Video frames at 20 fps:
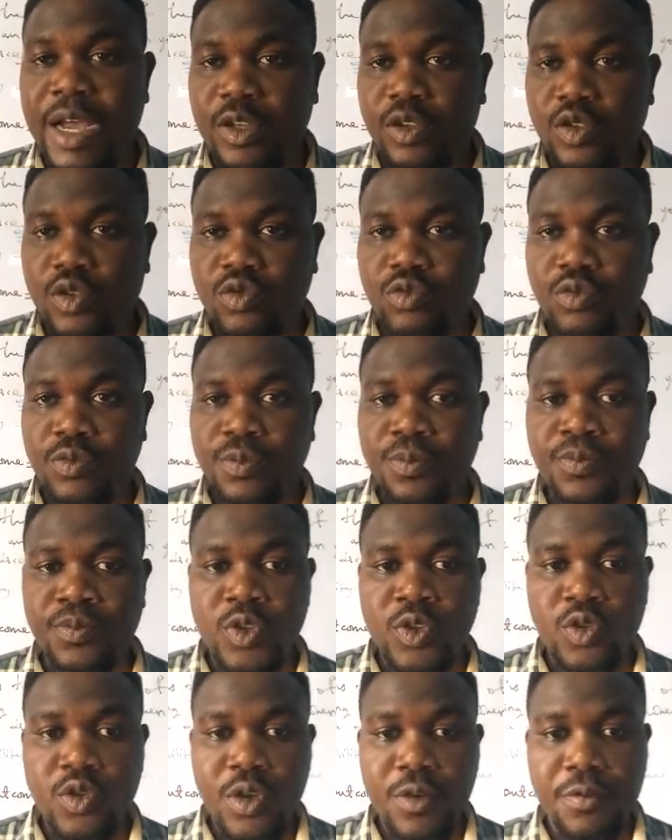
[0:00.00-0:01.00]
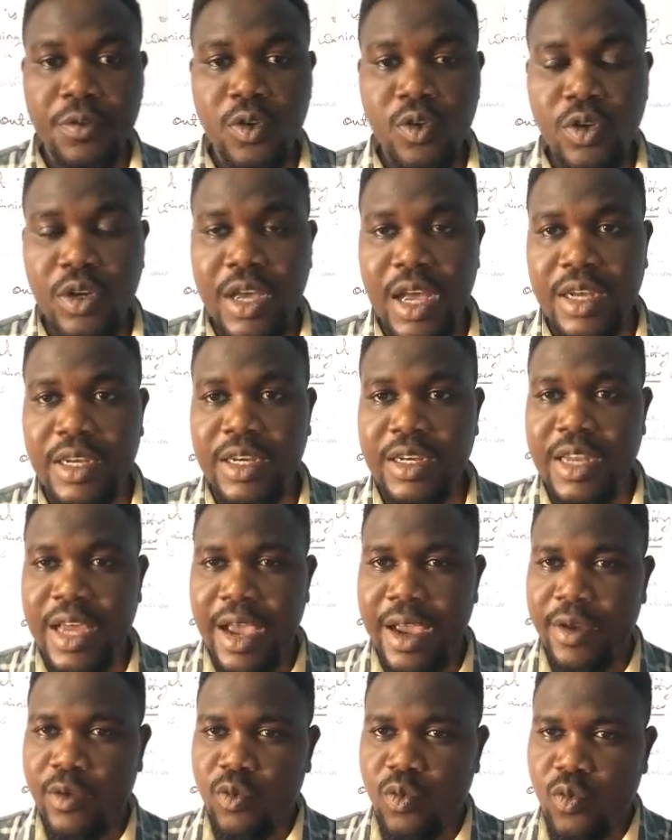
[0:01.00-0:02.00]
by 2. So if you look at the
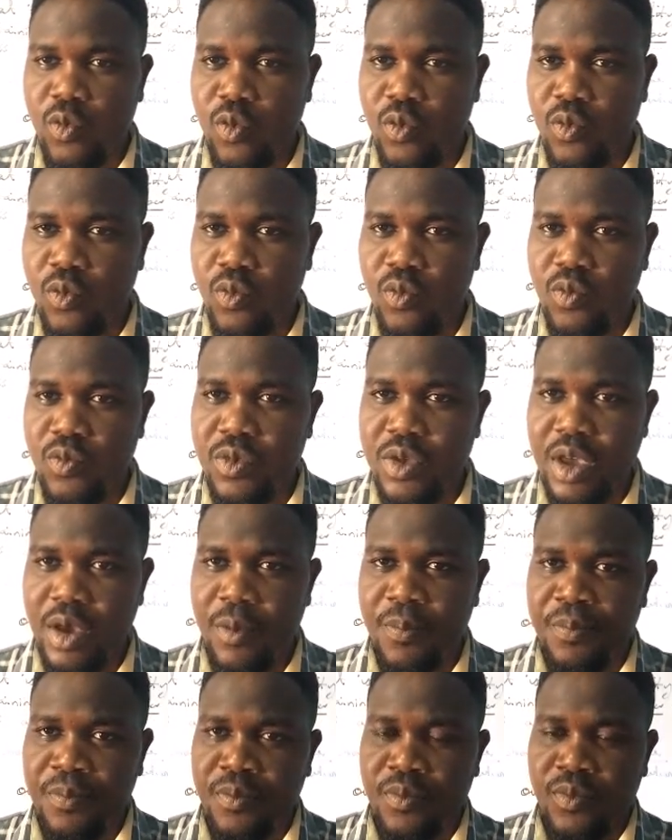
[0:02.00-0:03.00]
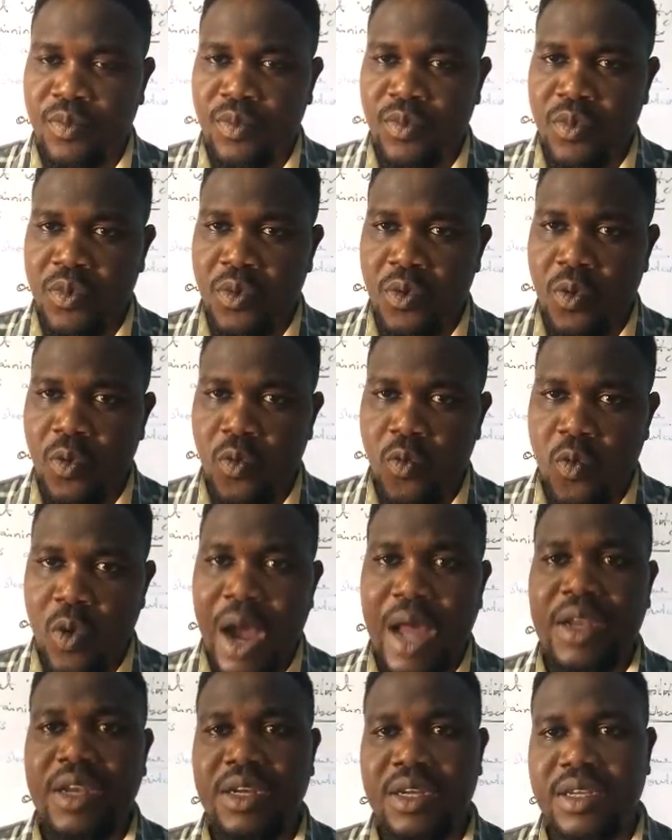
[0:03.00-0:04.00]
die here,
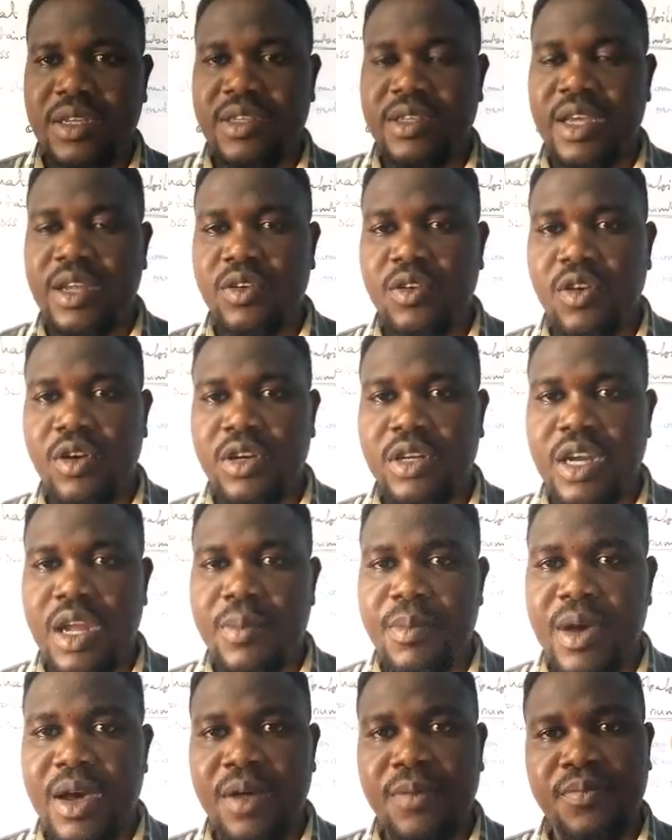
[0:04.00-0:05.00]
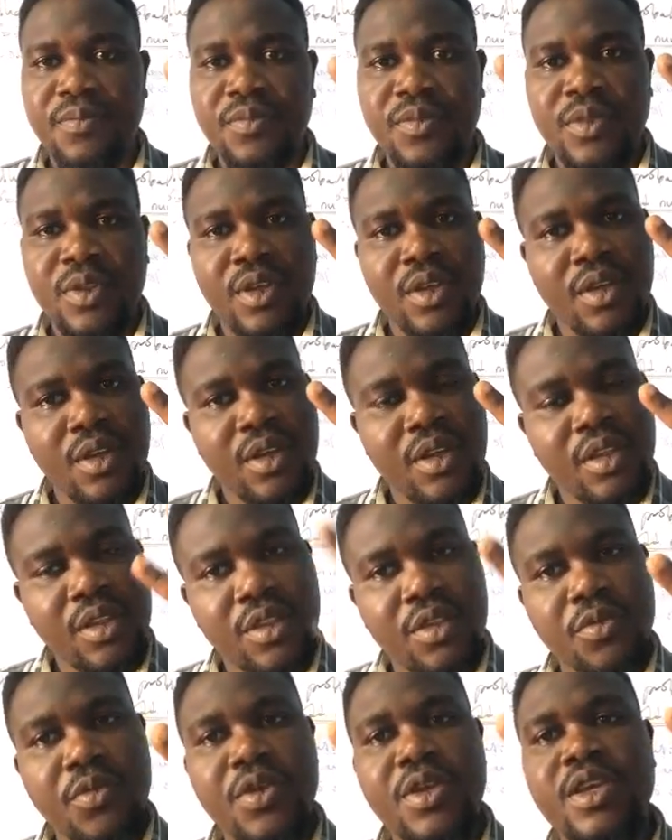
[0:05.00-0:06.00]
1 is an odd number,
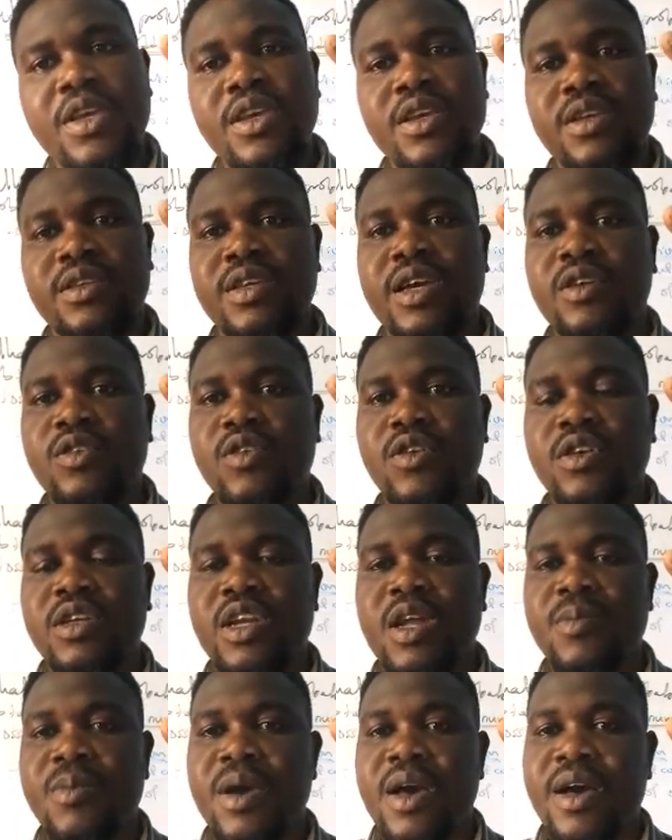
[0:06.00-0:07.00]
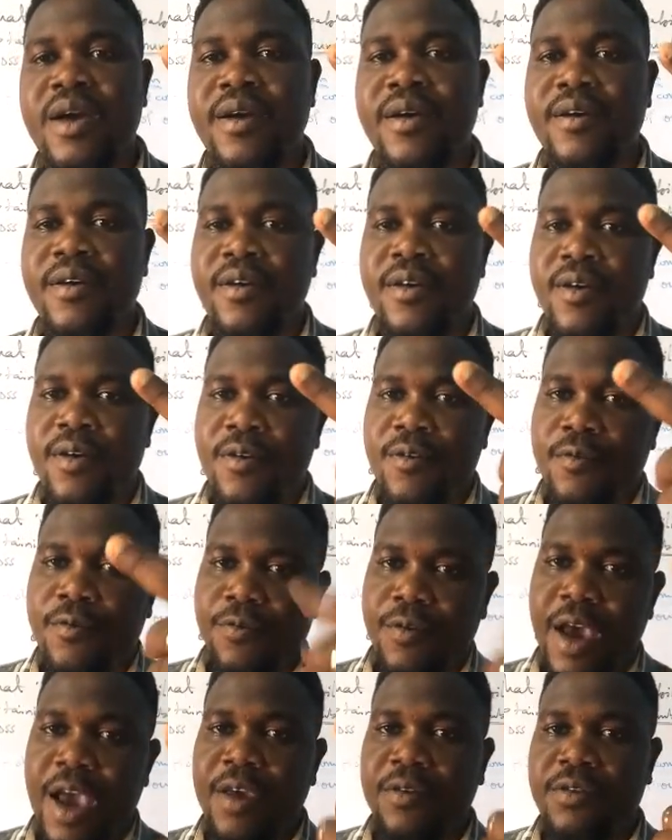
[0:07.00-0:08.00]
3 is an odd number,
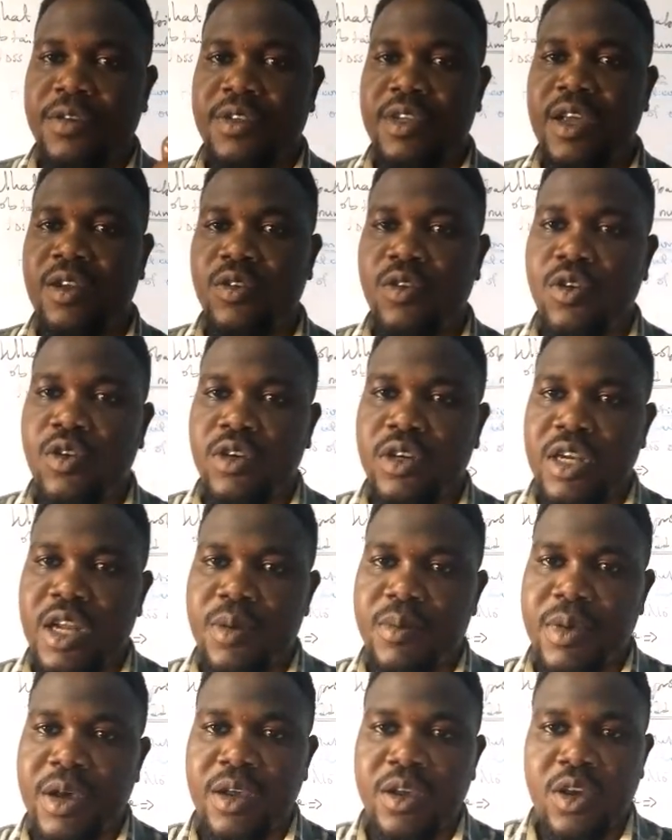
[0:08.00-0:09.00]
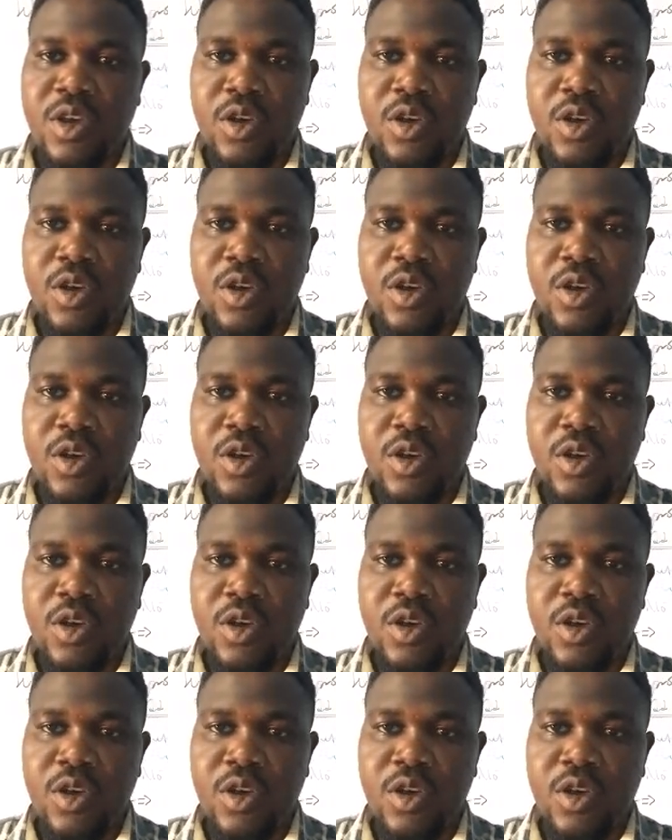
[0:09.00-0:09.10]
5 is an odd number.